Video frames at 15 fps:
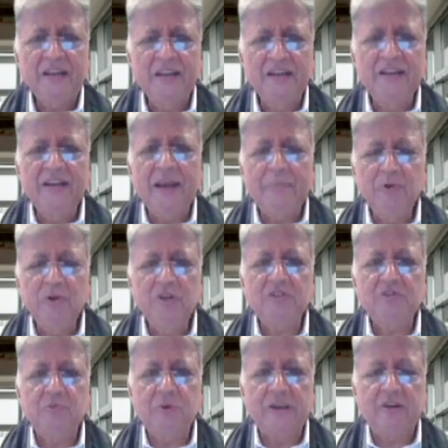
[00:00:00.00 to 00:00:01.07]

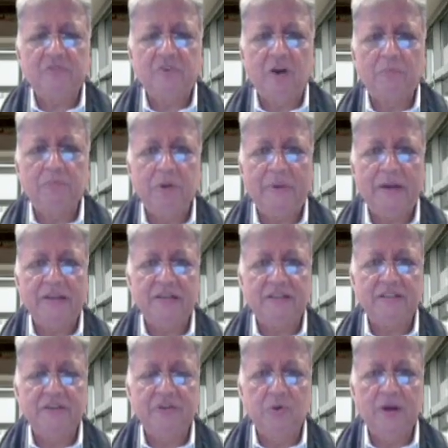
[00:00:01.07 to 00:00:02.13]
nebulous way of
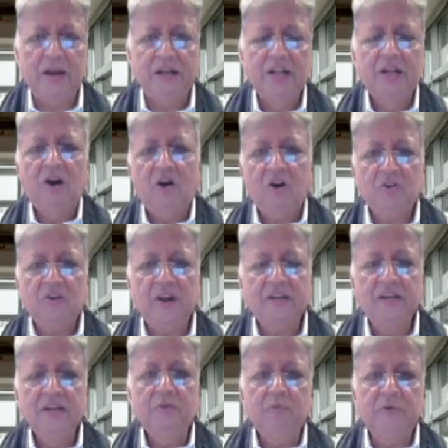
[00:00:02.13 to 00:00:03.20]
complimenting the UN. All
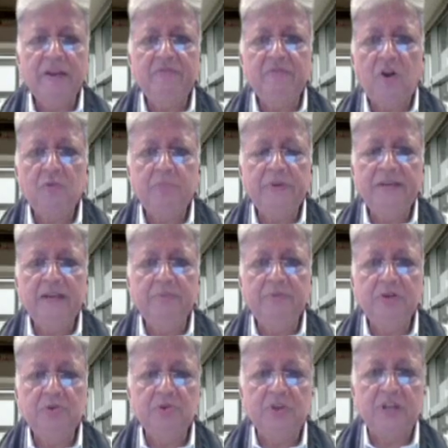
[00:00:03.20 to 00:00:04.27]
right, we have not been
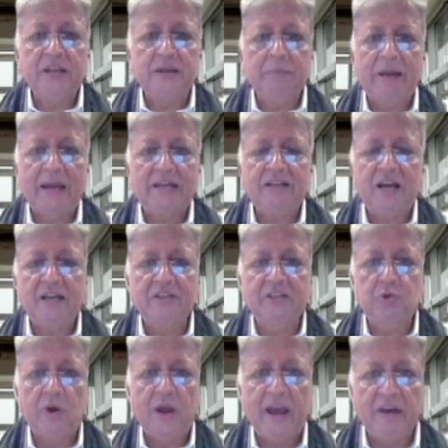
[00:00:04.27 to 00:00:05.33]
able to take
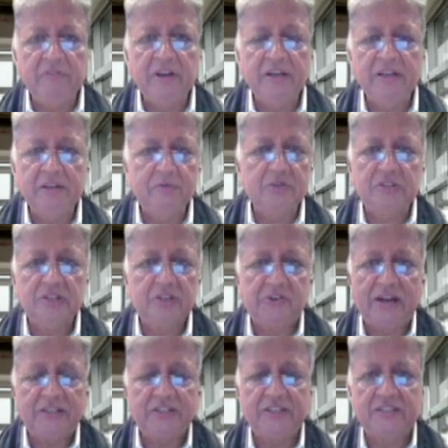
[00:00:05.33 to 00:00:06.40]
mankind to heaven. He was the
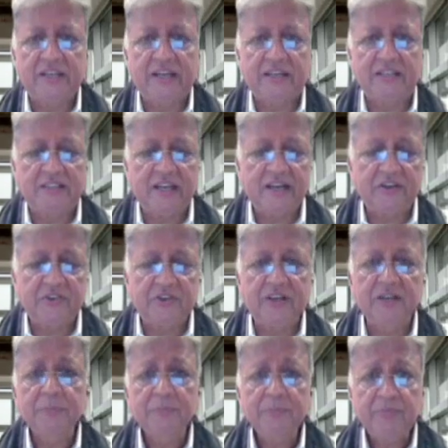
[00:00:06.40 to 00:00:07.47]
tragic second
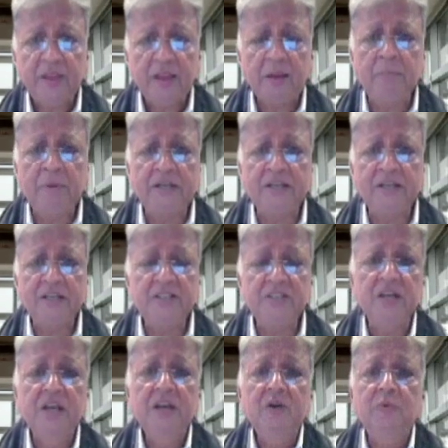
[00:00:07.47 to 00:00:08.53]
secretary. But at
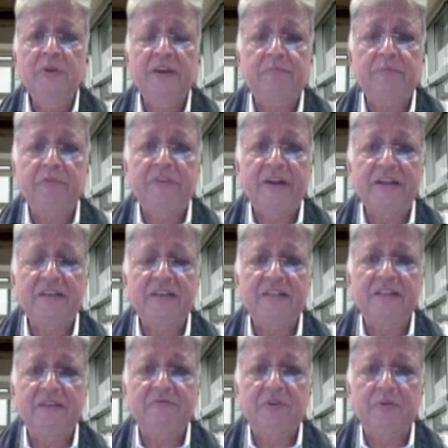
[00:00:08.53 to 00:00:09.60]
least we have prevented
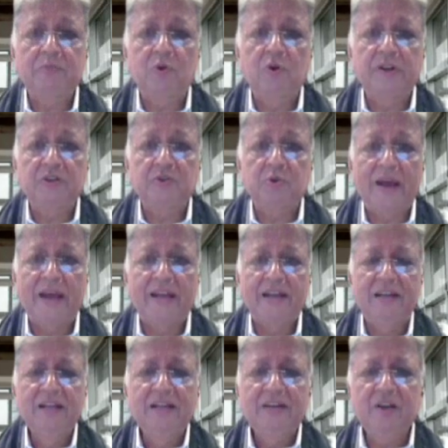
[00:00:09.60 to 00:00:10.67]
them from going to hell.
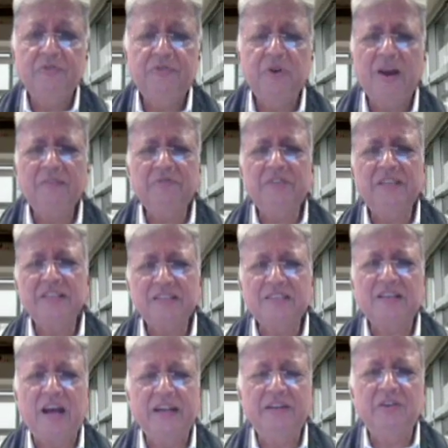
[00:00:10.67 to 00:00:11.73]
Now, if you have this
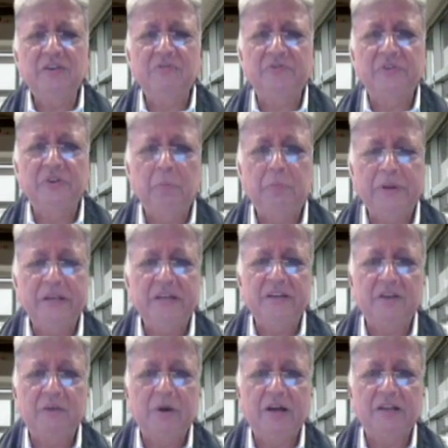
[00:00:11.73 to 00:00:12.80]
kind of an
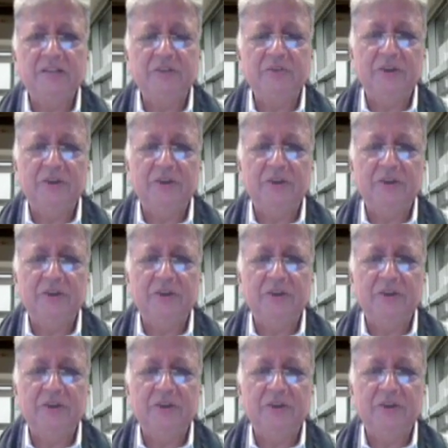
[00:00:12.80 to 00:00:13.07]
opinion about the